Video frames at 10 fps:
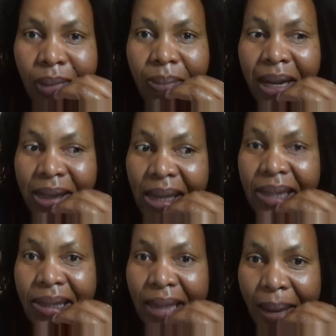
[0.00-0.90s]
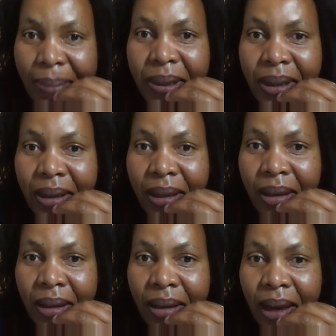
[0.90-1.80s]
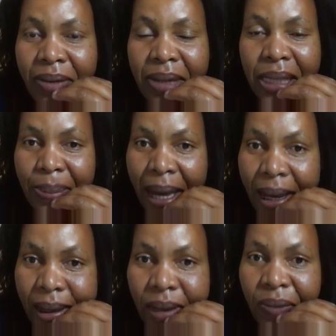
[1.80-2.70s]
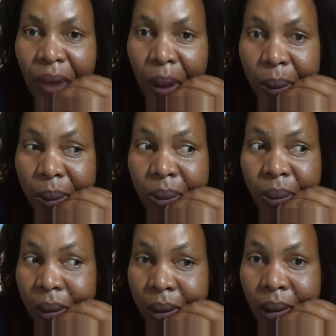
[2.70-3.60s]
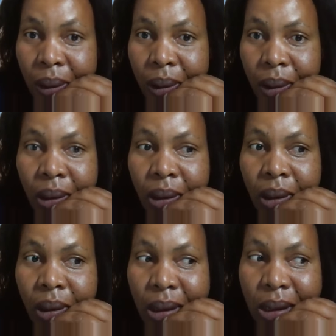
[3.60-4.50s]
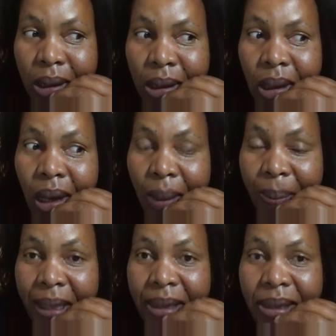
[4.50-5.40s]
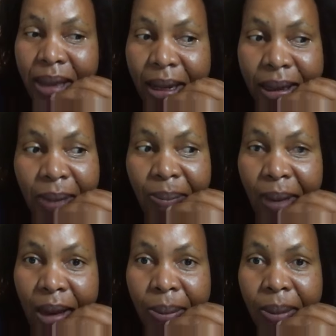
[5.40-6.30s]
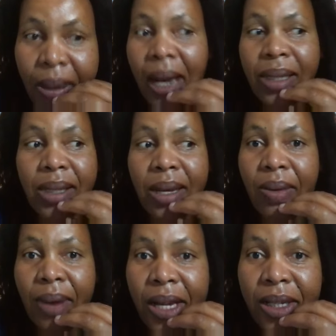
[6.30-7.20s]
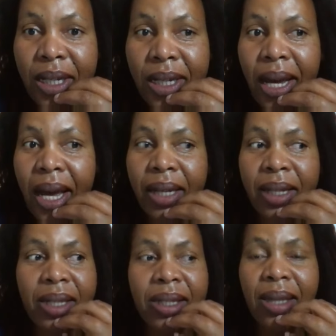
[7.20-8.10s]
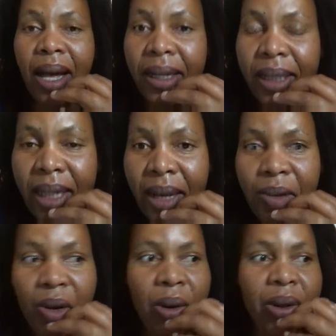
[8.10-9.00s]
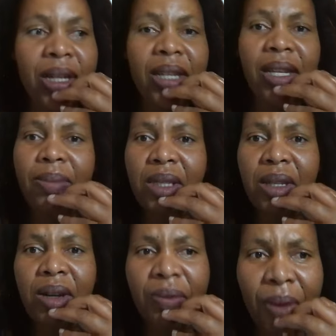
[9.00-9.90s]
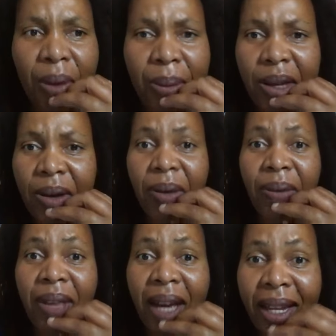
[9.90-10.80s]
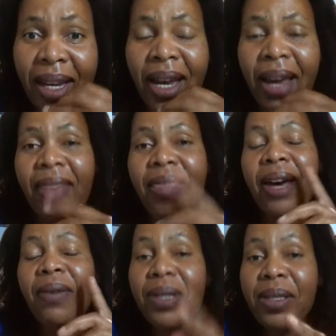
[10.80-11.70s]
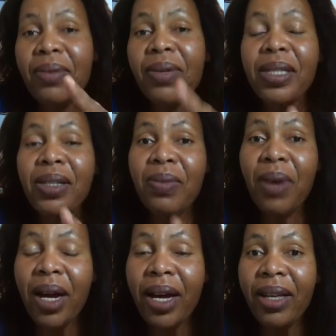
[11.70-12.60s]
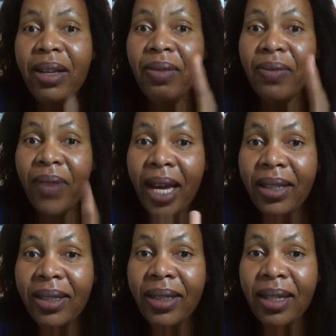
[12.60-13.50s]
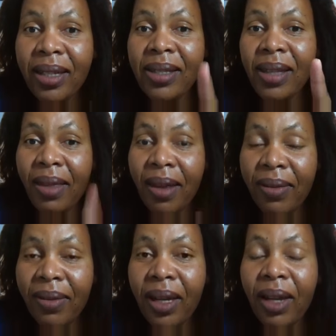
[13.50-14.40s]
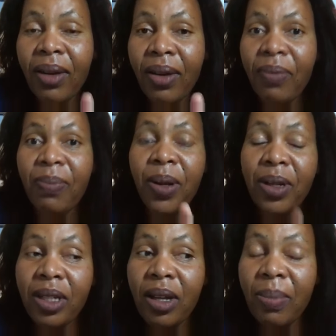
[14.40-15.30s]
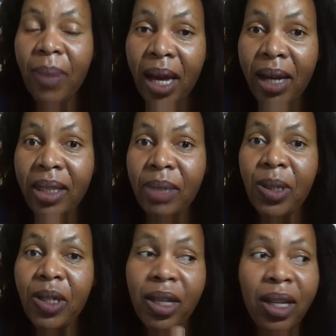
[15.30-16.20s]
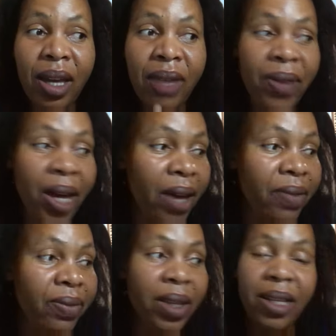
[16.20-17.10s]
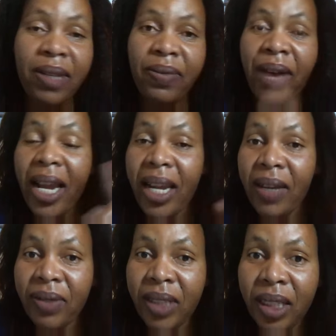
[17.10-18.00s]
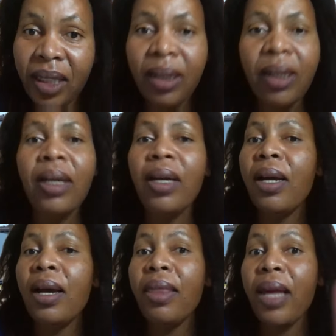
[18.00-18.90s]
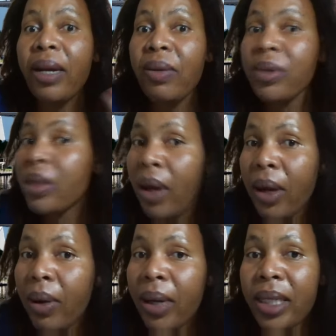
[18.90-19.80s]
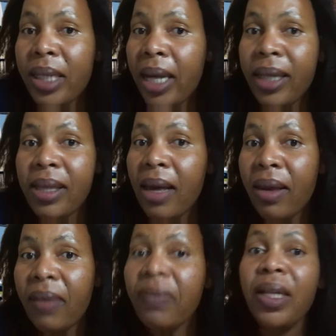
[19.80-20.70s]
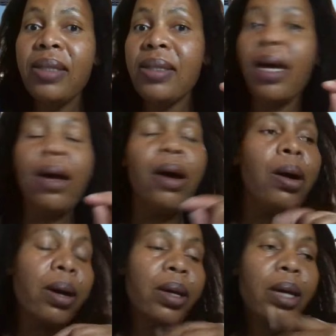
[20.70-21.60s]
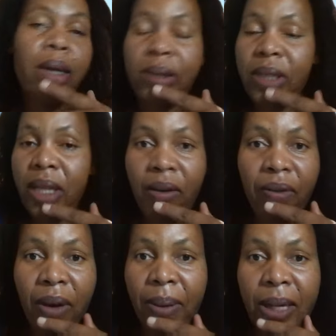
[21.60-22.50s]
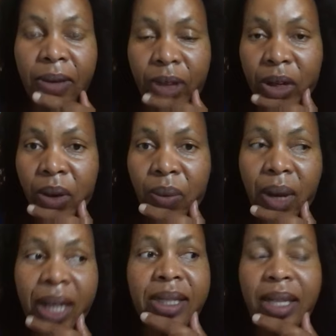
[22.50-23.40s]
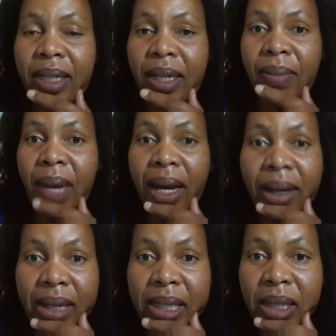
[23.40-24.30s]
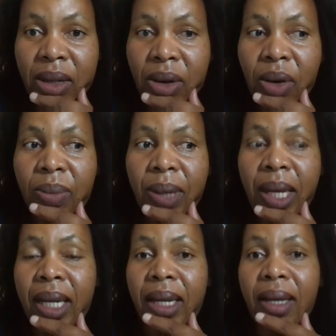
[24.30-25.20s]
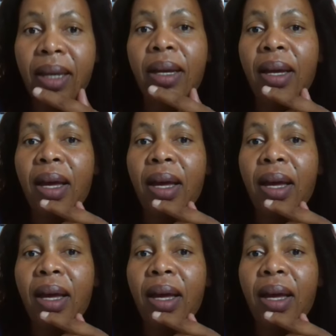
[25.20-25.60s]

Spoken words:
You must accept and respect the vote. Stop insulting people and asking questions and insulting them, calling them xenophobic, all of that. That was the reason why, in fact, in South Africa, a lot of political parties, especially EFF, far lefty, that was going on and telling South Africans that, oh, yeah, you're xenophobic if you don't want certain migrants in your community.